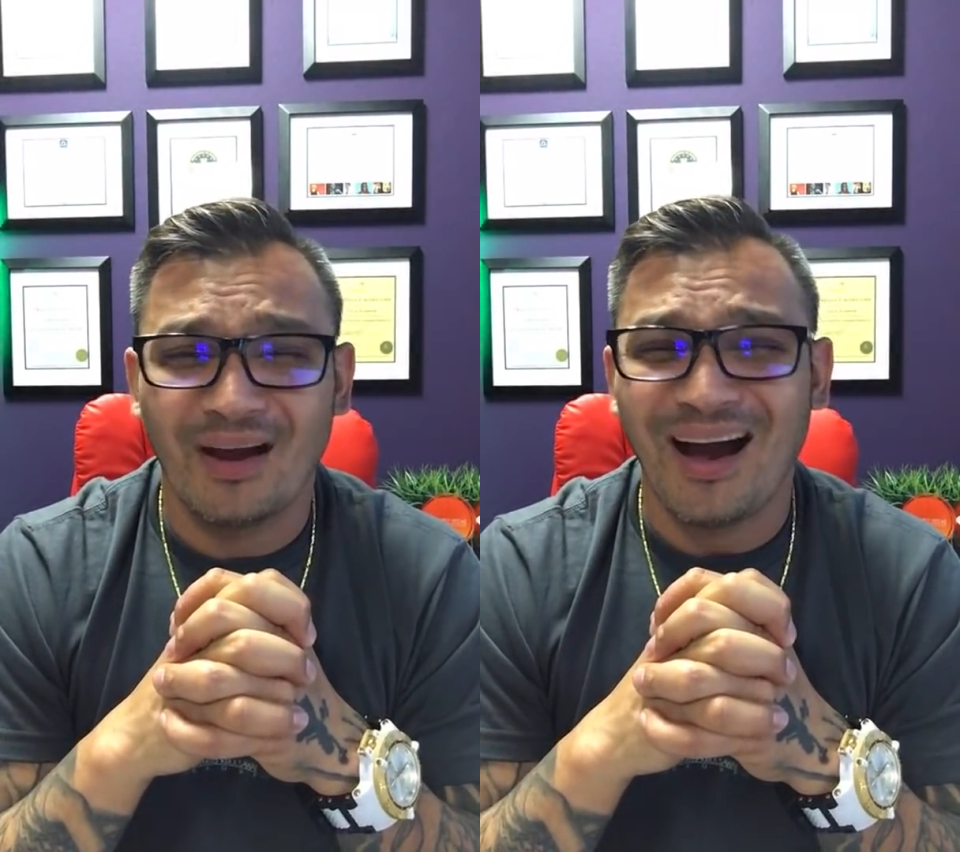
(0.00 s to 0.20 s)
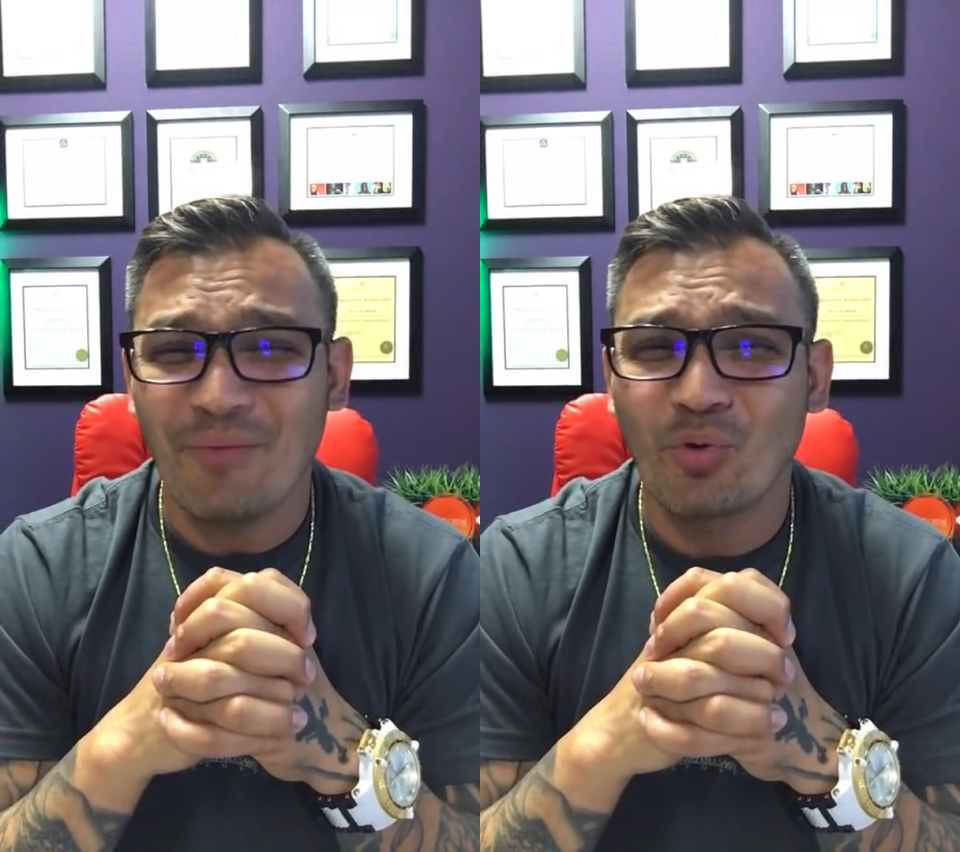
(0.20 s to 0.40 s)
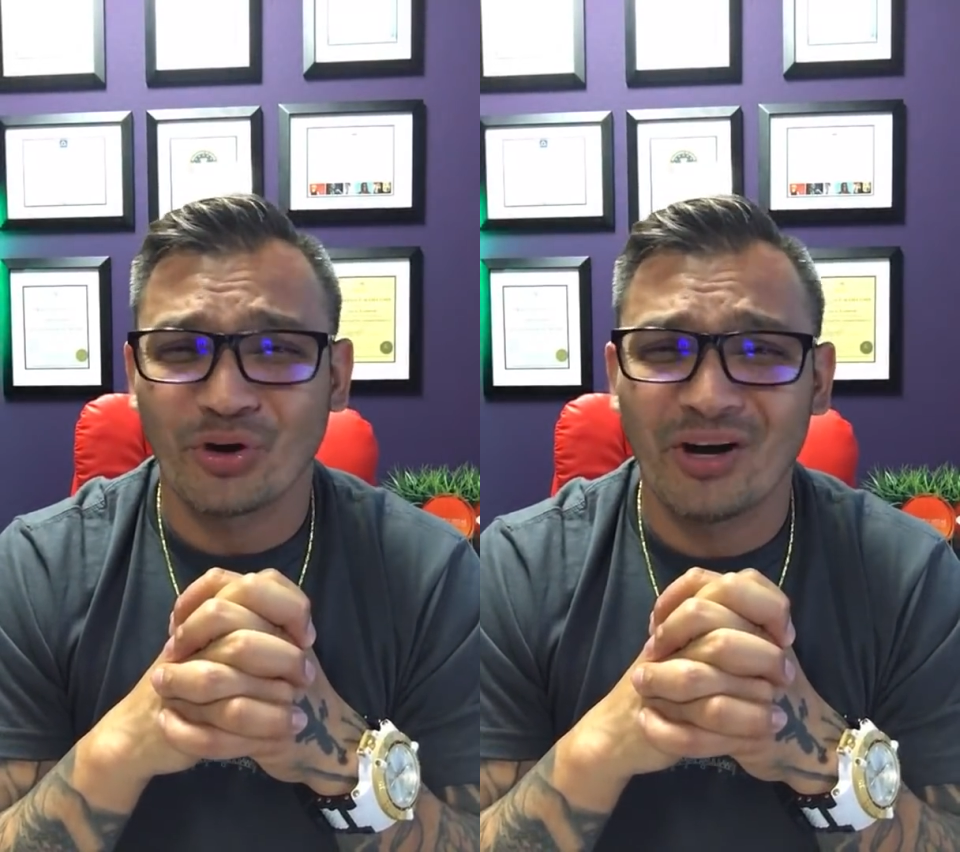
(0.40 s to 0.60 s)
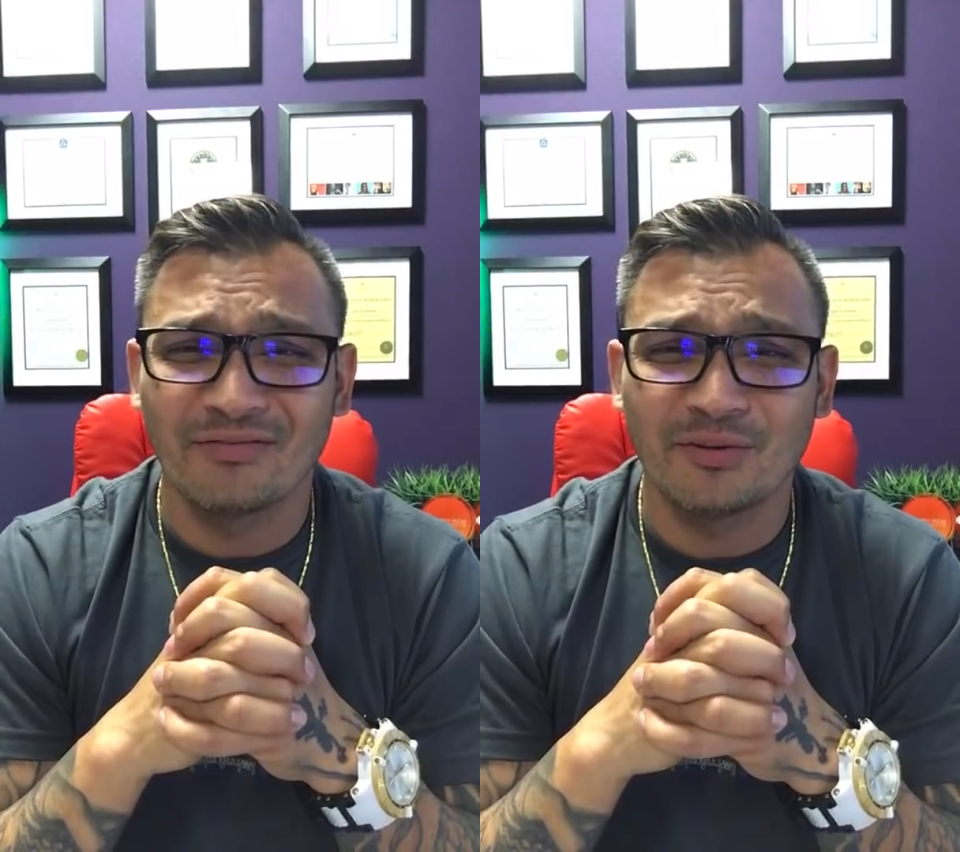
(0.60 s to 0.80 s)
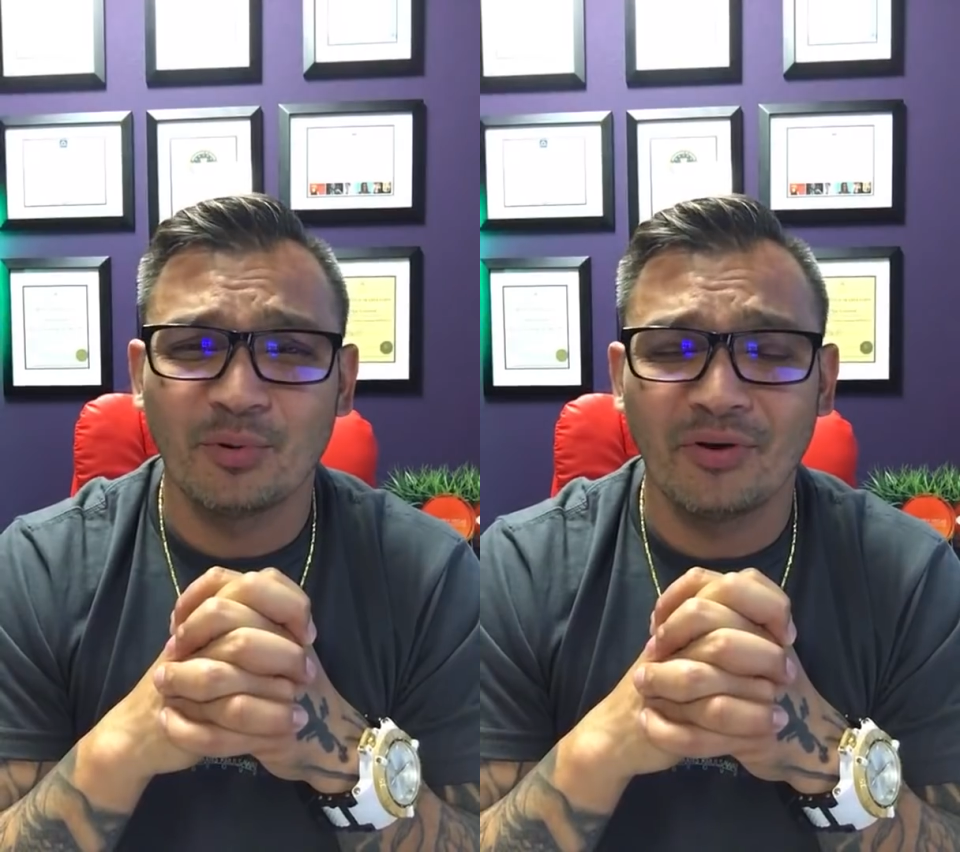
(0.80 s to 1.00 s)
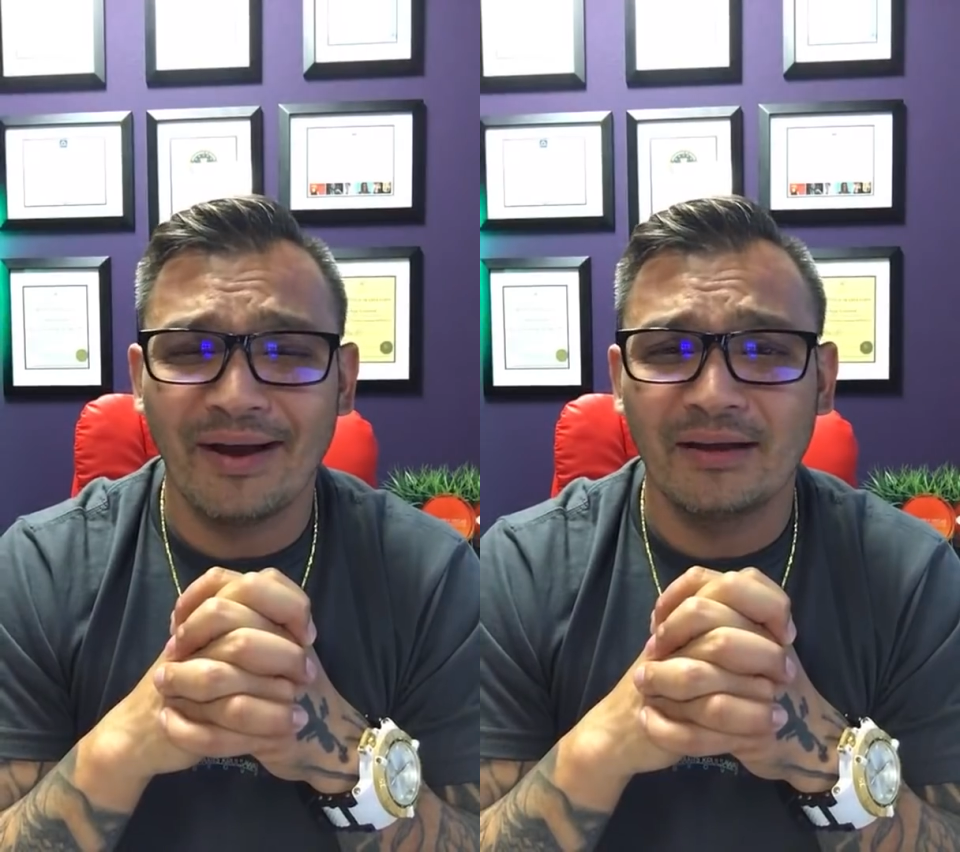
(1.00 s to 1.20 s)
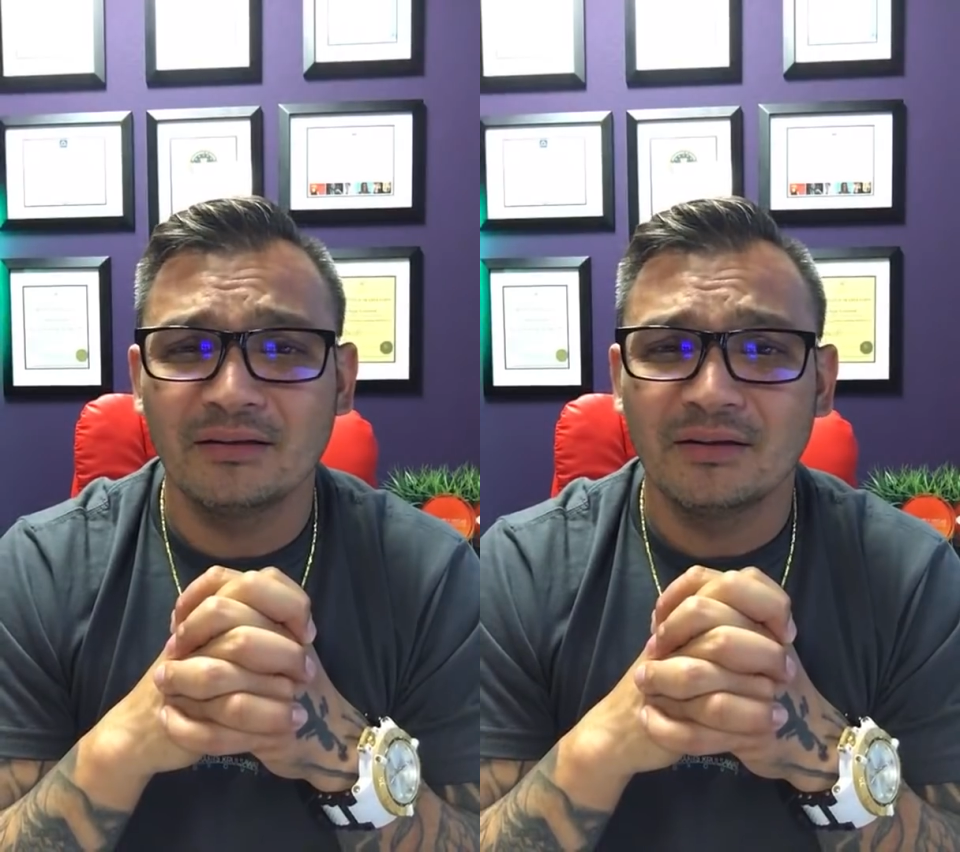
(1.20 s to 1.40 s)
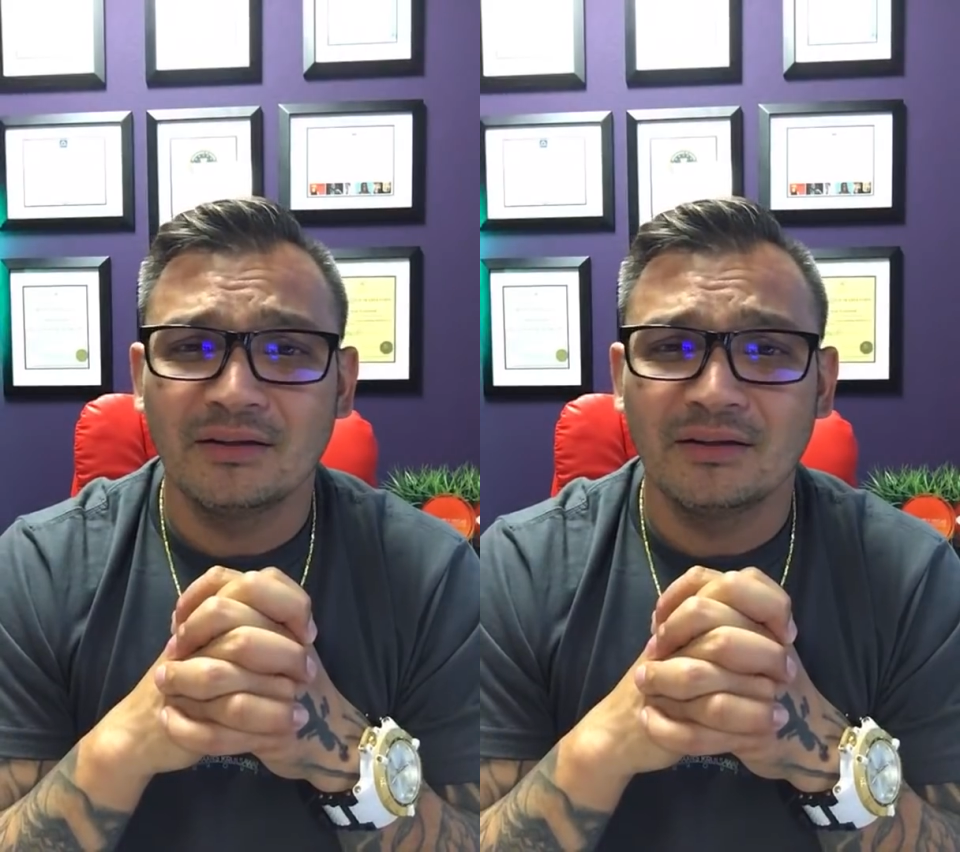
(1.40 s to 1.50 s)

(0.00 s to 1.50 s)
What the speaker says: I'm more comfortable at,